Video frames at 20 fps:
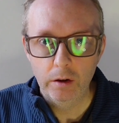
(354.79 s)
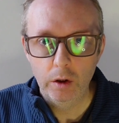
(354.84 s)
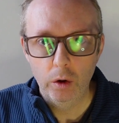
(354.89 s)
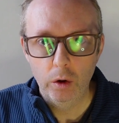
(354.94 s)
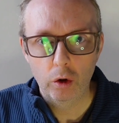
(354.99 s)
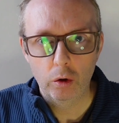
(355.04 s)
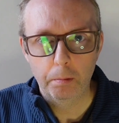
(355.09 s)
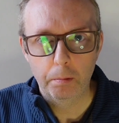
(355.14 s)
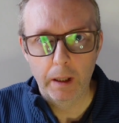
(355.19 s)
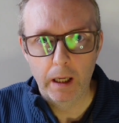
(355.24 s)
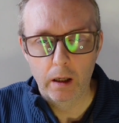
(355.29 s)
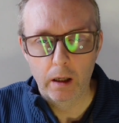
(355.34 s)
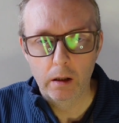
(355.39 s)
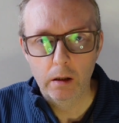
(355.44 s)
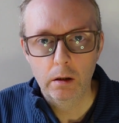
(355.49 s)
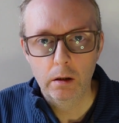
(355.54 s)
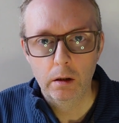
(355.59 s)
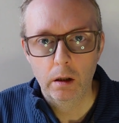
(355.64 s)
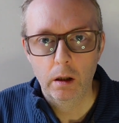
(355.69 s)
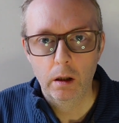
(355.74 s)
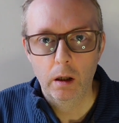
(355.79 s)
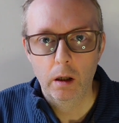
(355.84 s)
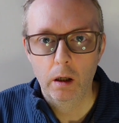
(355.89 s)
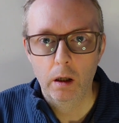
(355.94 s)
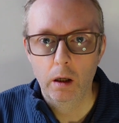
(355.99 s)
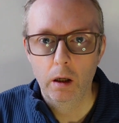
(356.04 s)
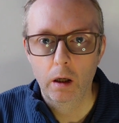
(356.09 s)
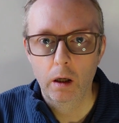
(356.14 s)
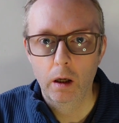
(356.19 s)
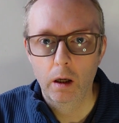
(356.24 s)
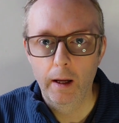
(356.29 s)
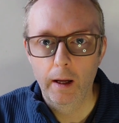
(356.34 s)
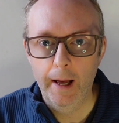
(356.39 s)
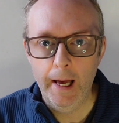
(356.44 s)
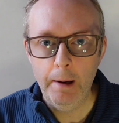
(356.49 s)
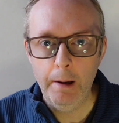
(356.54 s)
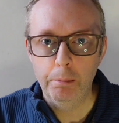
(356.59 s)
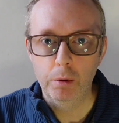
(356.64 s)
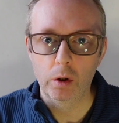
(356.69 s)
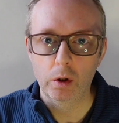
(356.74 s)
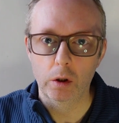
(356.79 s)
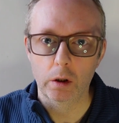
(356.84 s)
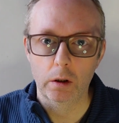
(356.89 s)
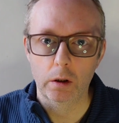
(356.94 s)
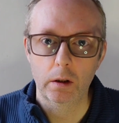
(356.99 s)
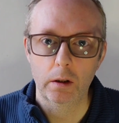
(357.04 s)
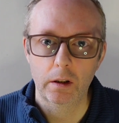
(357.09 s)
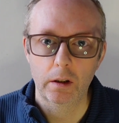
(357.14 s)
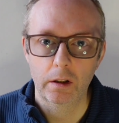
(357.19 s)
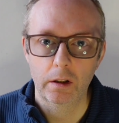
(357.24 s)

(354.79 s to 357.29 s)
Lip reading: you spell apple?